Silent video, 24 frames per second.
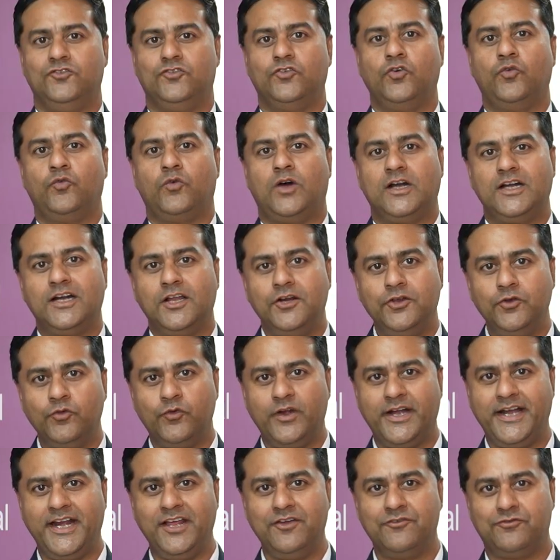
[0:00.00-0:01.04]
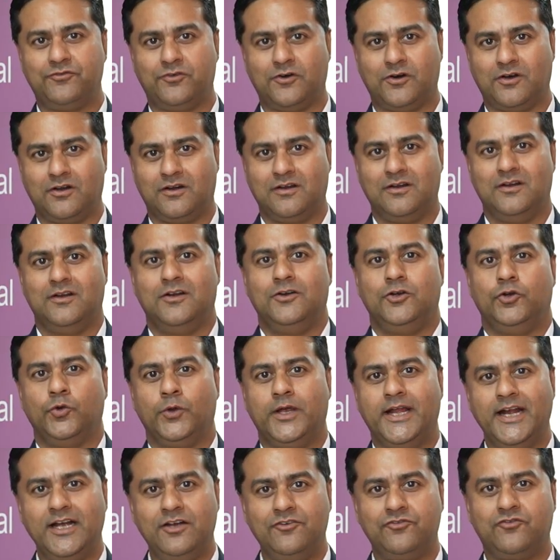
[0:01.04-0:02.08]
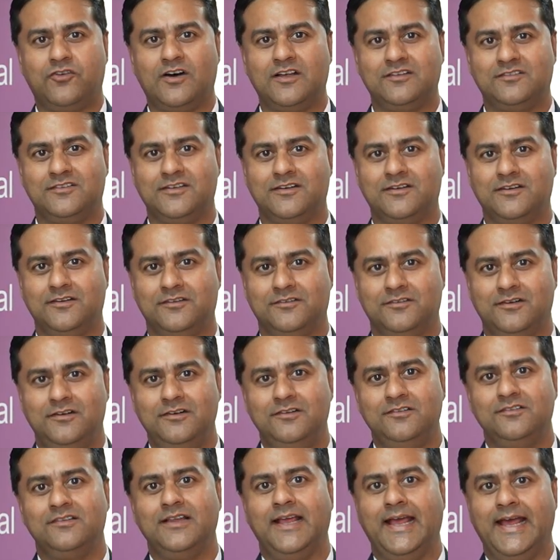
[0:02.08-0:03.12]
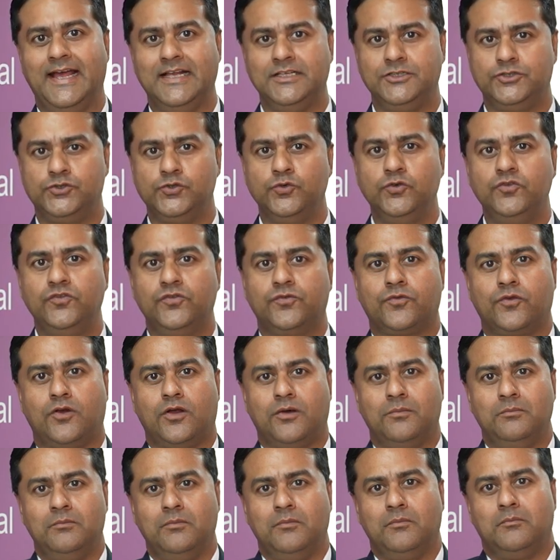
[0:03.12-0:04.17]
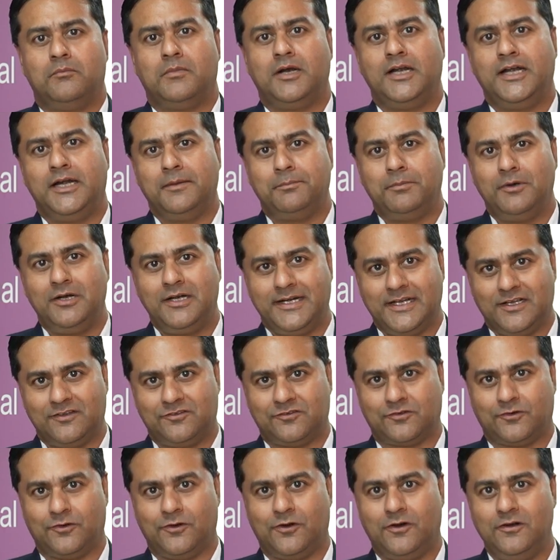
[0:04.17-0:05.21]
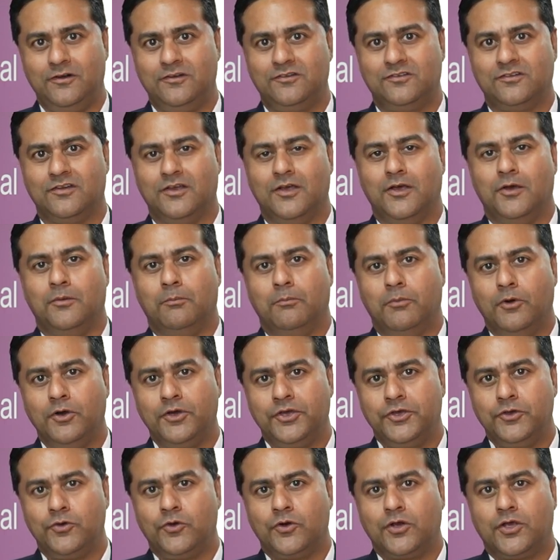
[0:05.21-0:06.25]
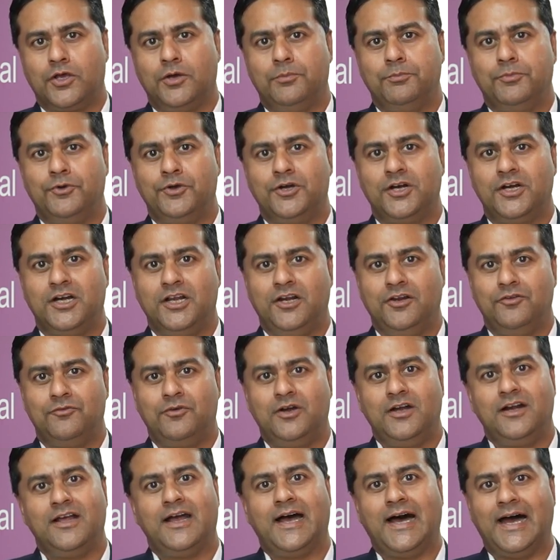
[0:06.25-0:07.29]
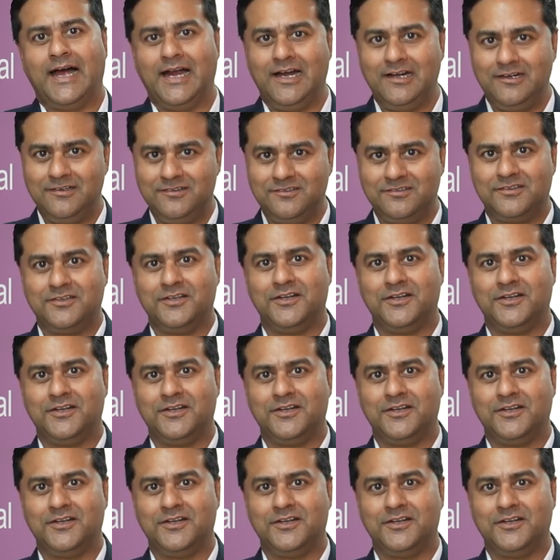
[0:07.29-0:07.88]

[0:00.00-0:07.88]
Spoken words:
So what are you waiting for? To get faster results and choose from multiple test slots, book your computer-delivered IELTS